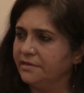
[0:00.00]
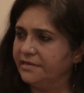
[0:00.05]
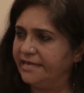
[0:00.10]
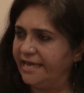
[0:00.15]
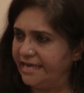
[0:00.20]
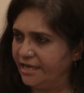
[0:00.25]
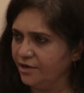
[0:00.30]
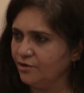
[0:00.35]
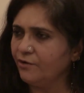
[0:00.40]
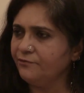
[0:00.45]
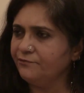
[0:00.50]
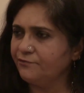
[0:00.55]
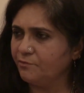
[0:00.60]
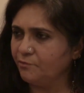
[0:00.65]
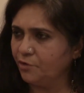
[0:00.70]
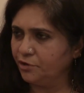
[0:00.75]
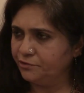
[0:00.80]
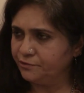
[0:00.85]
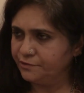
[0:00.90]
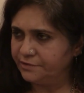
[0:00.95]
taking off from
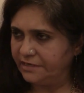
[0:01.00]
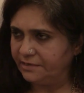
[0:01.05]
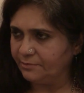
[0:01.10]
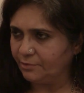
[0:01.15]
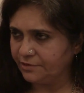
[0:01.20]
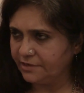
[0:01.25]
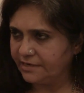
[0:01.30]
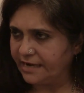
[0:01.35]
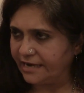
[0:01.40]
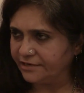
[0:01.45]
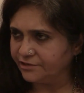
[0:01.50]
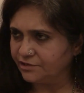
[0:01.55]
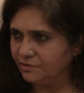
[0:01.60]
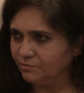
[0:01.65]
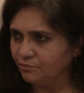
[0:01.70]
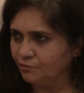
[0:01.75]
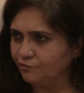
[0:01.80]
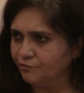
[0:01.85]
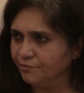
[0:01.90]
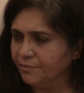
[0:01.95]
what you said about the national
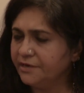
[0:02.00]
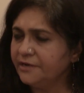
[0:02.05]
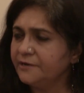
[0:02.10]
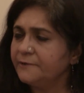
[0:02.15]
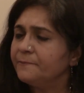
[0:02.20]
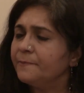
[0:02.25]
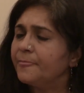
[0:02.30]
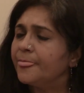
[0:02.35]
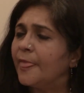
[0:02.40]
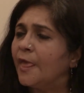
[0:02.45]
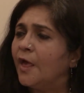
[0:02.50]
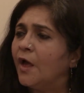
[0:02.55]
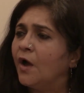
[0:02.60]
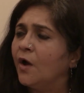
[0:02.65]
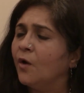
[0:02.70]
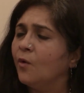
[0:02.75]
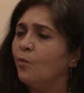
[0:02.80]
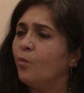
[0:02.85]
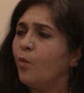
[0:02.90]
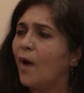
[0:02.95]
movement,
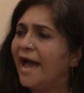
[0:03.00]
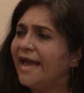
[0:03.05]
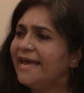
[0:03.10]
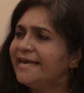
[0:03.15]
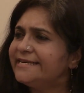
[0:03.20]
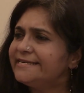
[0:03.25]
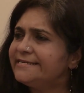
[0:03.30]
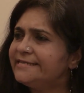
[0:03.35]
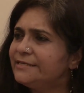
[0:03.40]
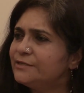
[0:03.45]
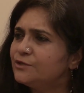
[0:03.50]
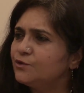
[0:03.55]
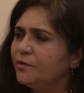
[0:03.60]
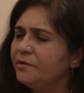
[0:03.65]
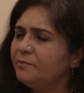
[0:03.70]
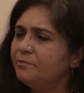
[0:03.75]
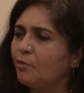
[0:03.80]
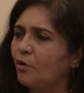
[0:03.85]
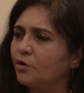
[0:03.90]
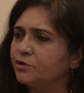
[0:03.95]
why is it so
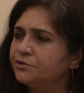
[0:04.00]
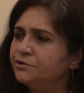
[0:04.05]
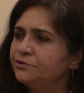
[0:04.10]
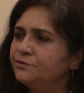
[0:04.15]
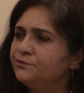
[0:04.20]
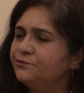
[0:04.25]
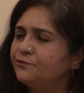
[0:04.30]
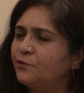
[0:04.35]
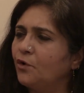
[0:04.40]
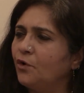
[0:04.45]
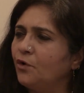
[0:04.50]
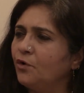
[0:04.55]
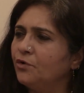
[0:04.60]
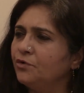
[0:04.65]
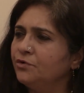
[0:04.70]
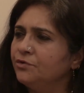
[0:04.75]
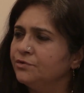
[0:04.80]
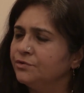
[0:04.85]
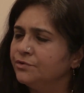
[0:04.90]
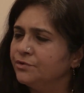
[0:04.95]
important
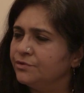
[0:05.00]
for